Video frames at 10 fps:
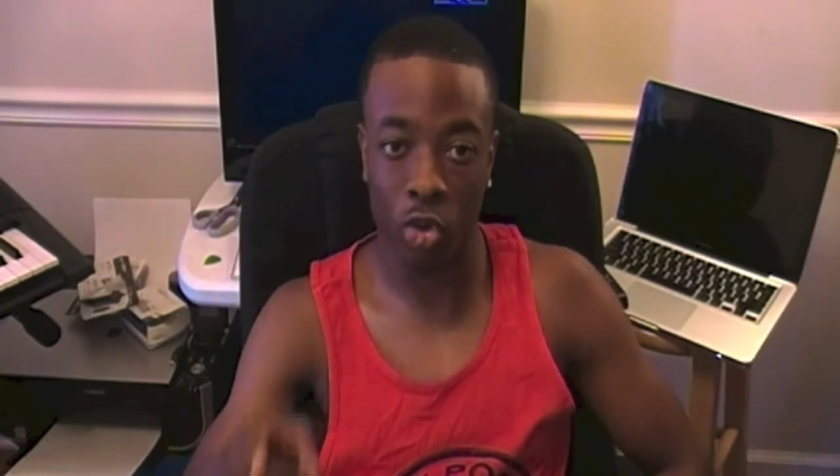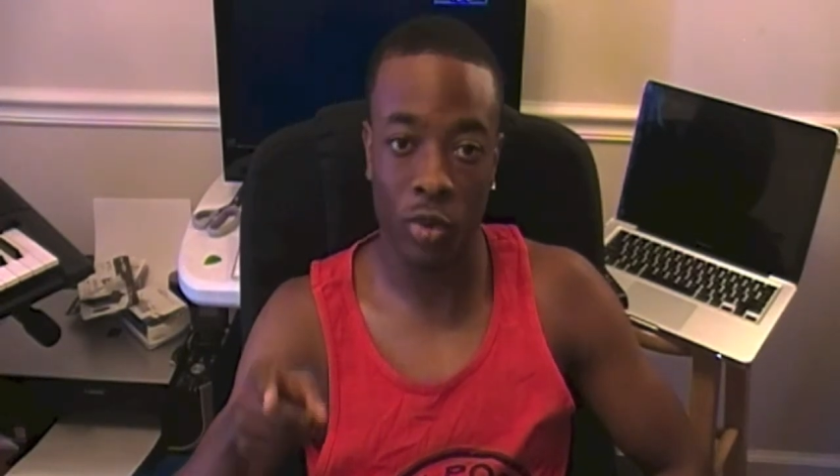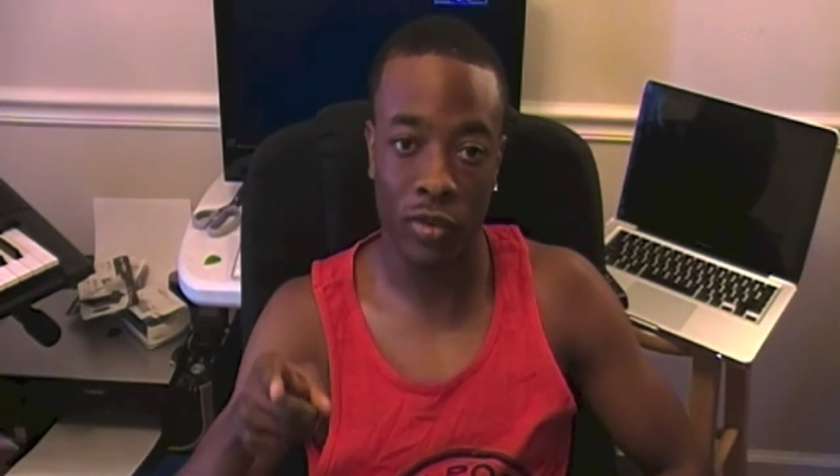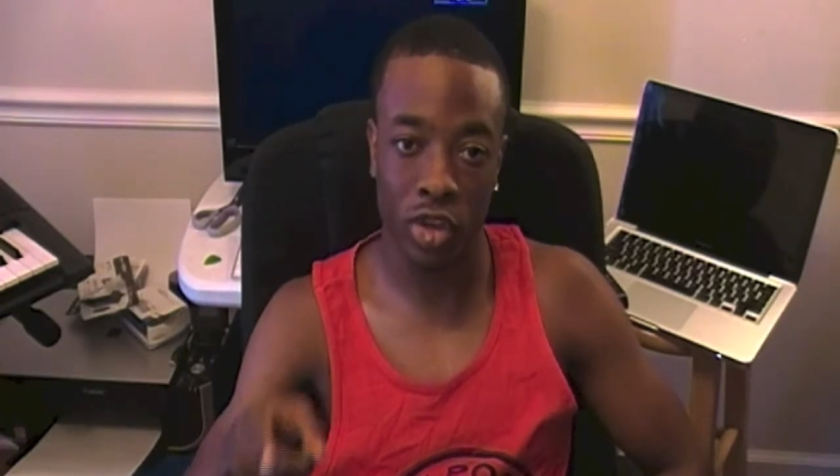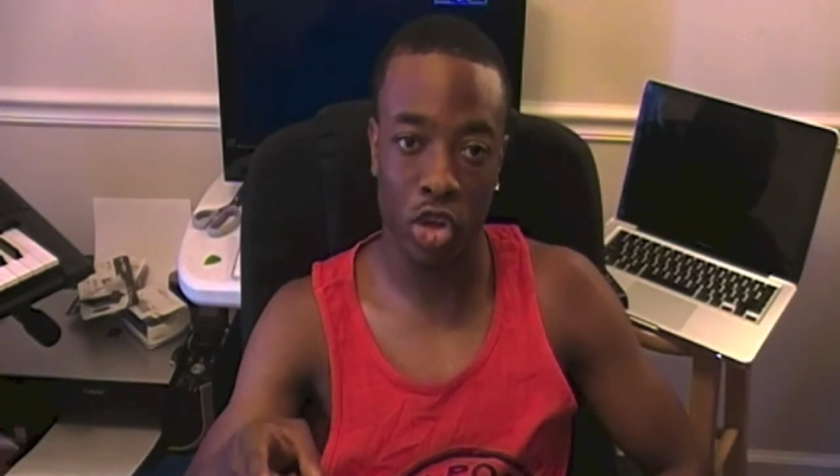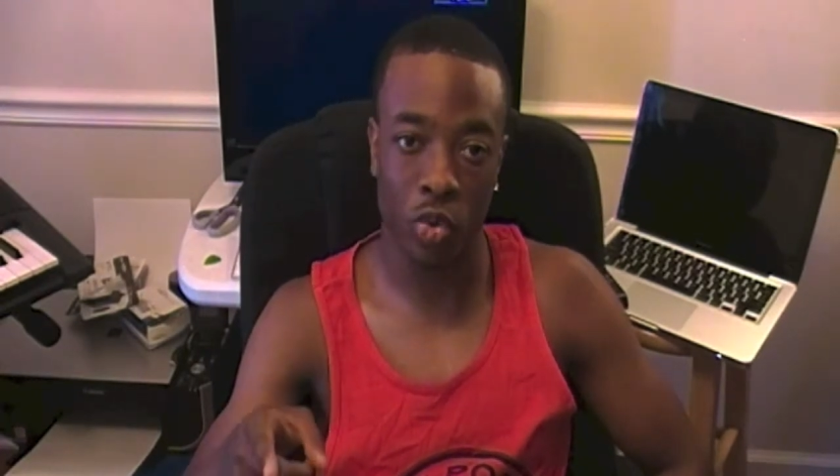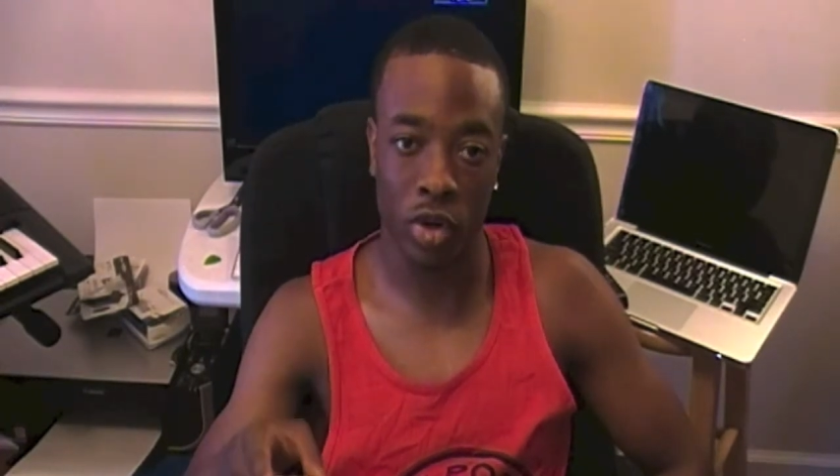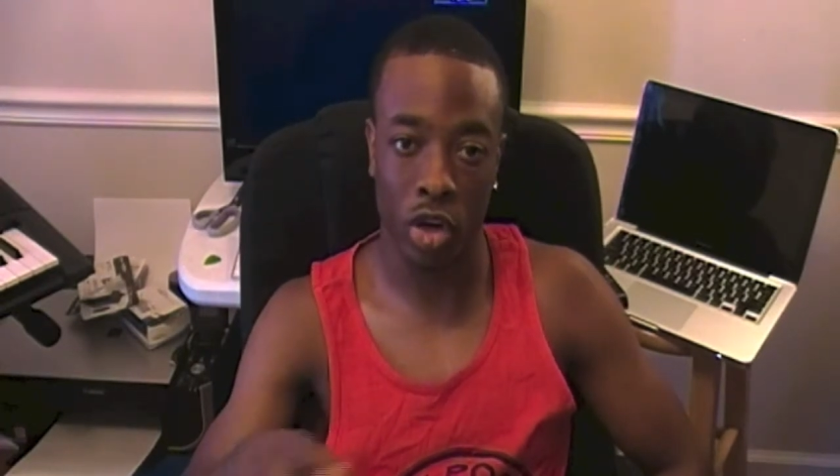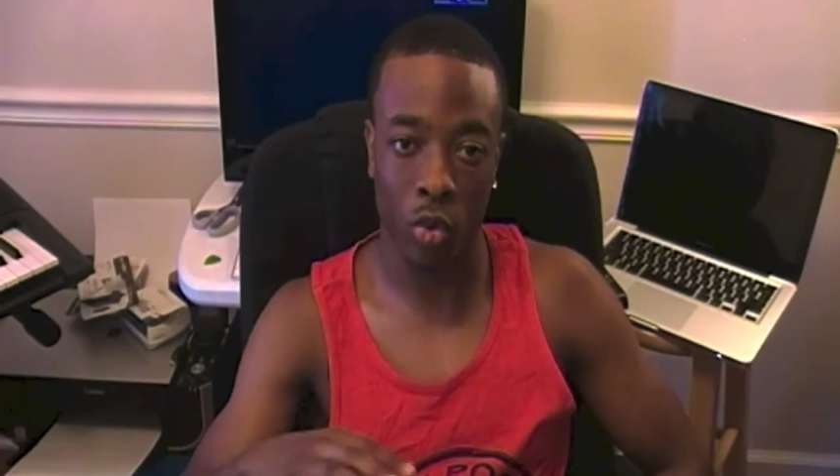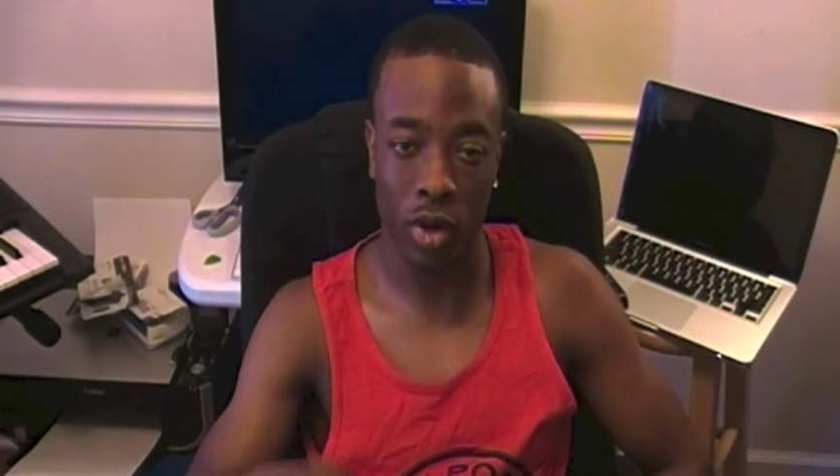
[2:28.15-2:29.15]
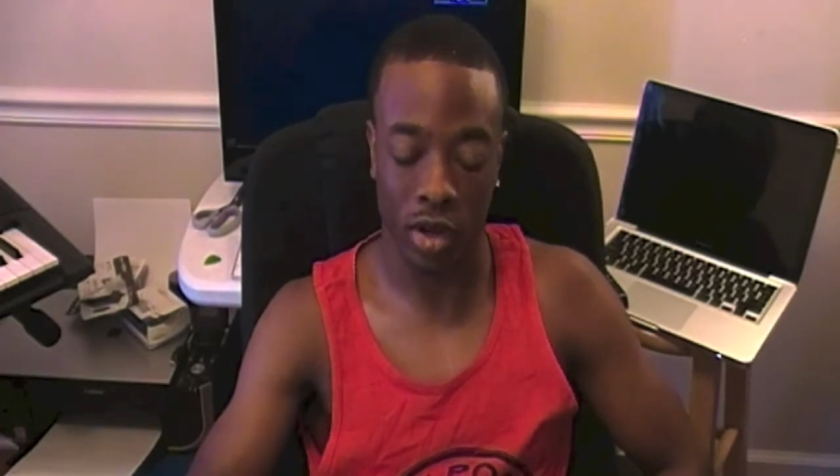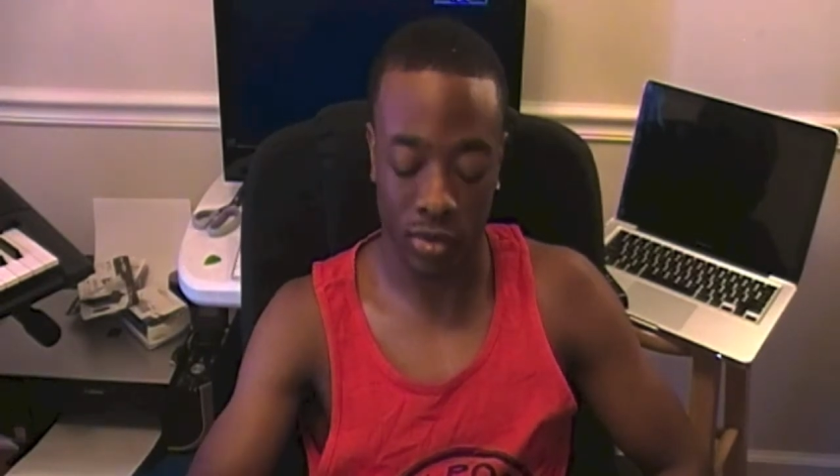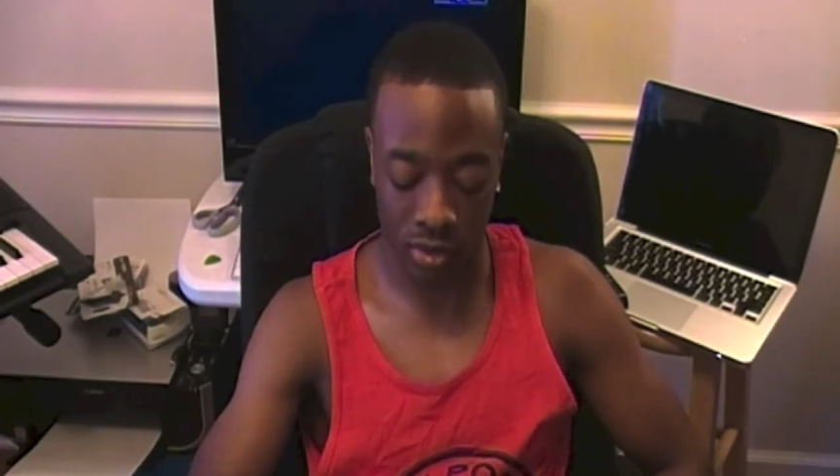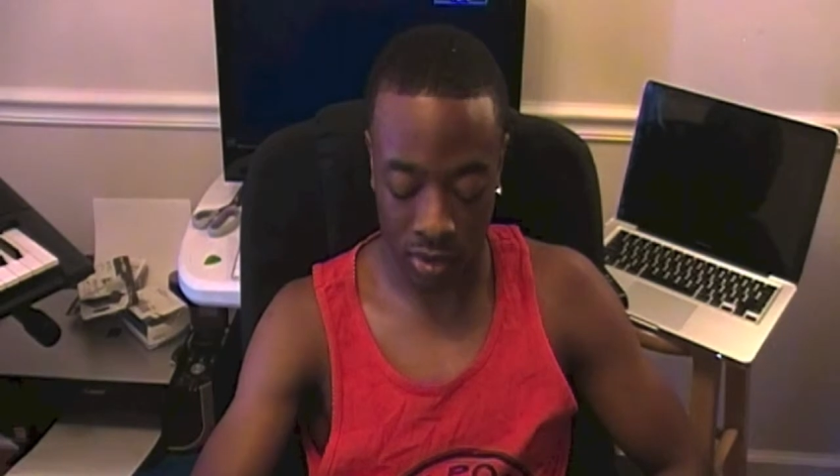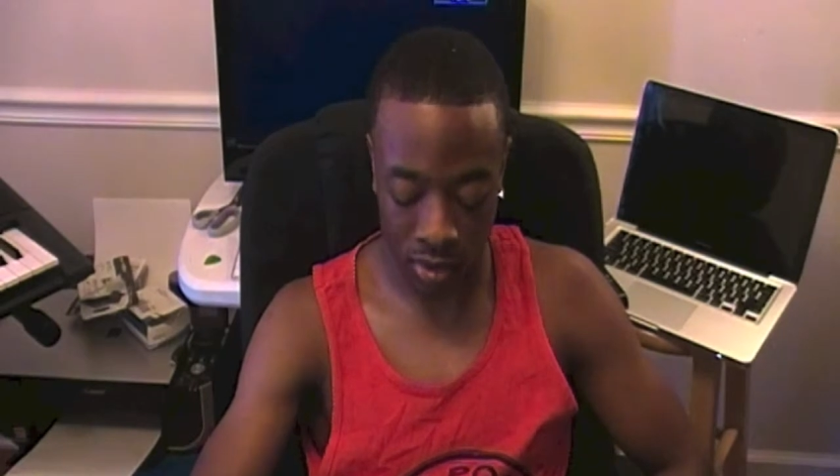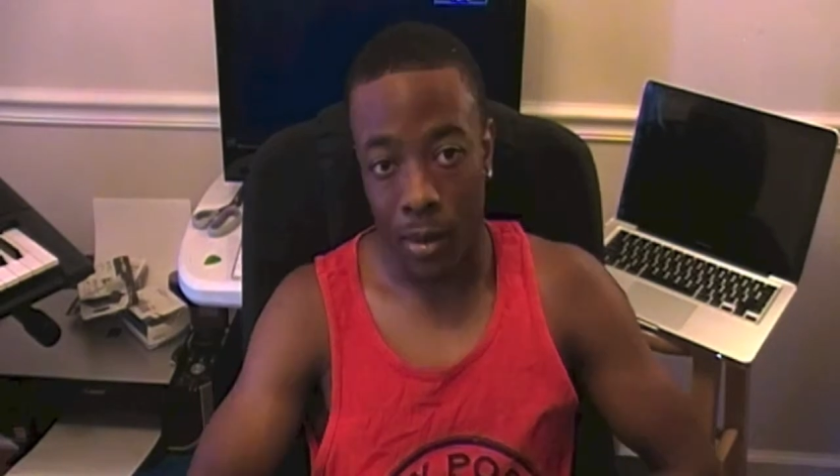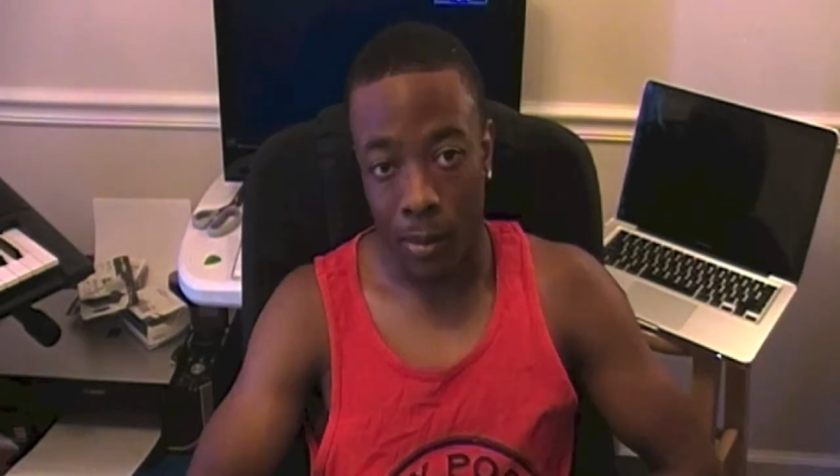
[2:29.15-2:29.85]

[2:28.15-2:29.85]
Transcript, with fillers: Do it for you and no one else.